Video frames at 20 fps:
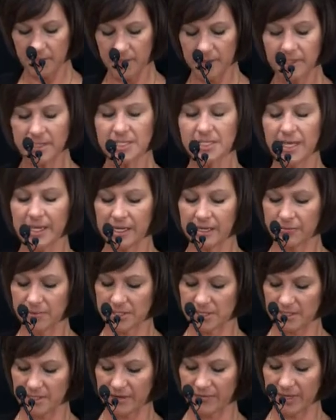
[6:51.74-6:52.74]
This lady
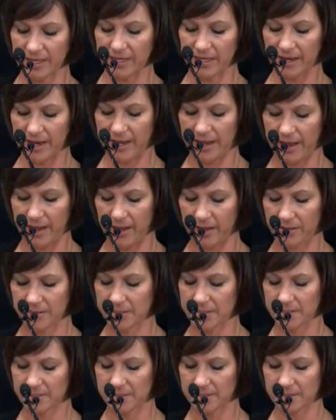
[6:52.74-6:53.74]
was living in a
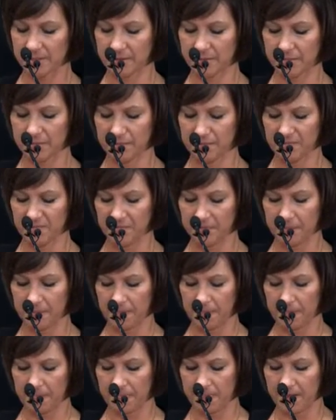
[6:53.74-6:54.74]
house
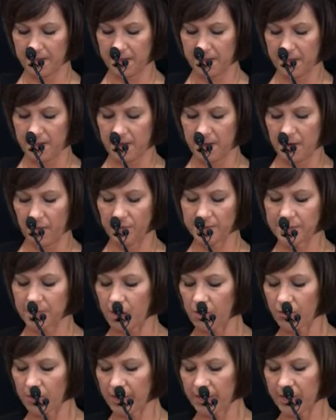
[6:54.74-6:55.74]
with
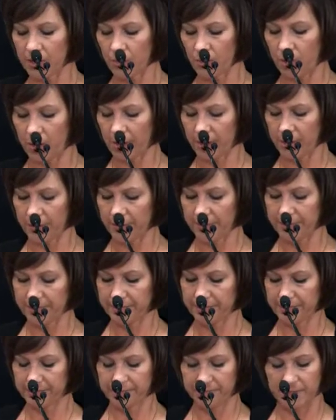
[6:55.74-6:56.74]
no running water,
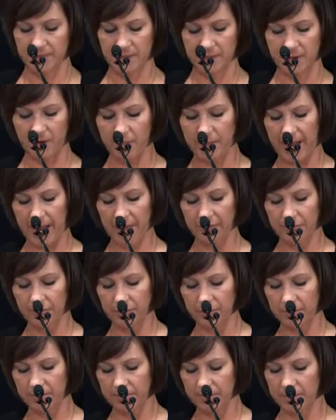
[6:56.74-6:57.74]
no
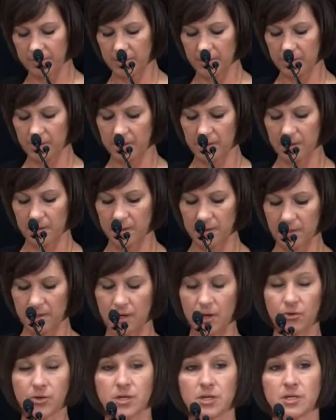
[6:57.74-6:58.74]
bathroom,
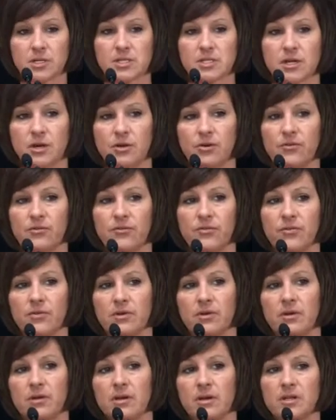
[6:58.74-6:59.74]
no cook stove,
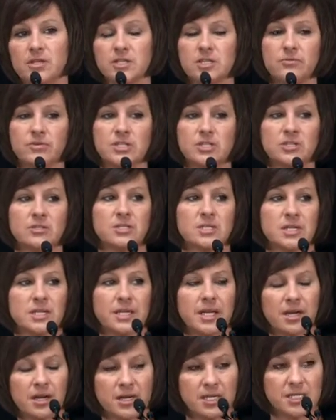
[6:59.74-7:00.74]
and she was using a
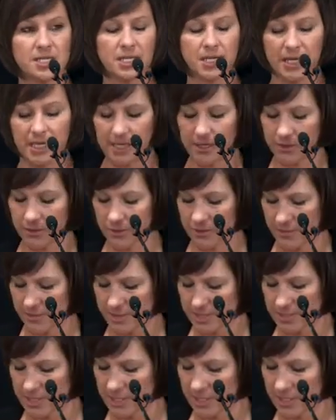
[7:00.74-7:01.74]
kerosene heater
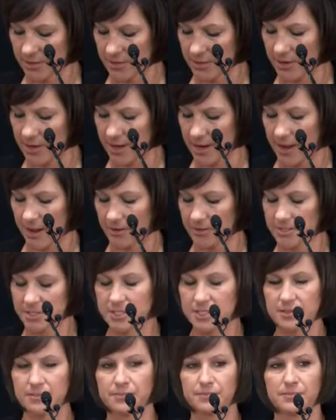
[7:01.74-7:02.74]
to her
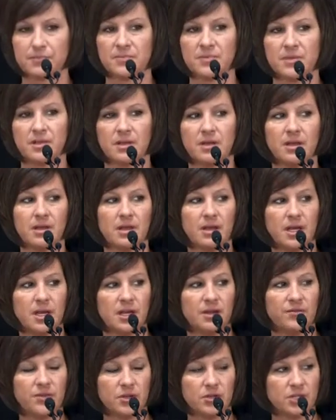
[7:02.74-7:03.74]
house.
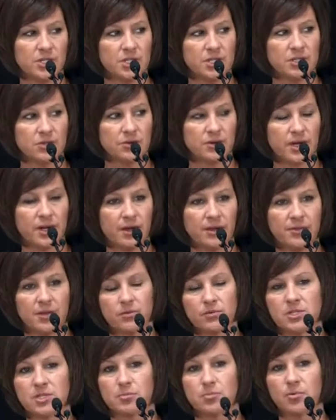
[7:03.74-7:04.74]
And if you looked around,
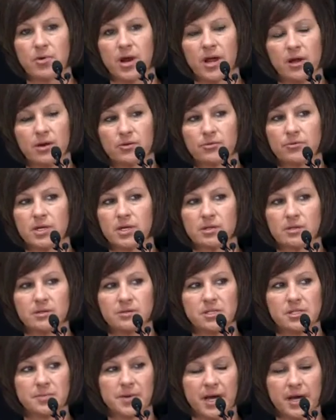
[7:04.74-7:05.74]
there was brown
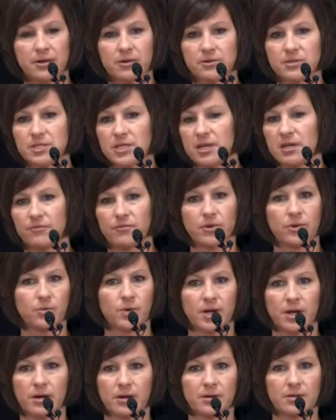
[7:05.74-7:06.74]
recluse spiders
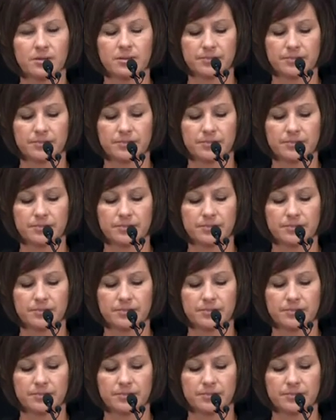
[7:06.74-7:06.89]
everywhere.